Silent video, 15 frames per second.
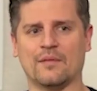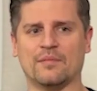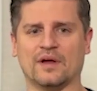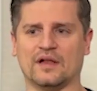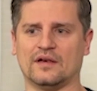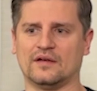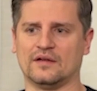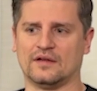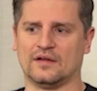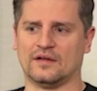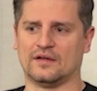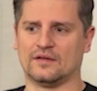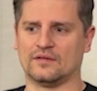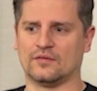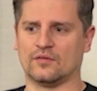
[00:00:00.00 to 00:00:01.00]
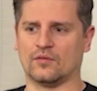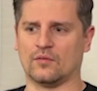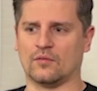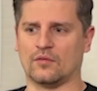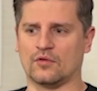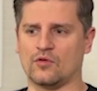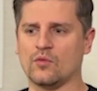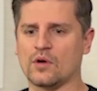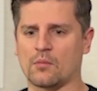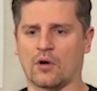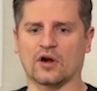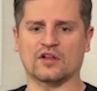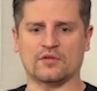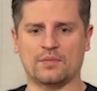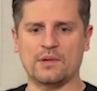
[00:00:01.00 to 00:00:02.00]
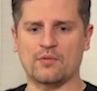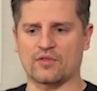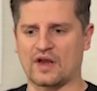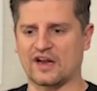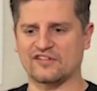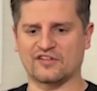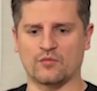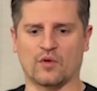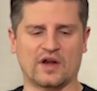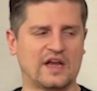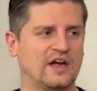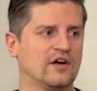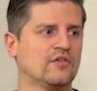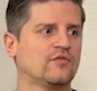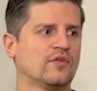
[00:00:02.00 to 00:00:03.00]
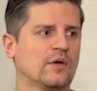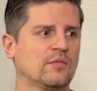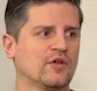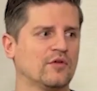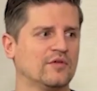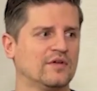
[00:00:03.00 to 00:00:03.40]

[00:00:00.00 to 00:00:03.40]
but you want to market to people that actually want to hear from you.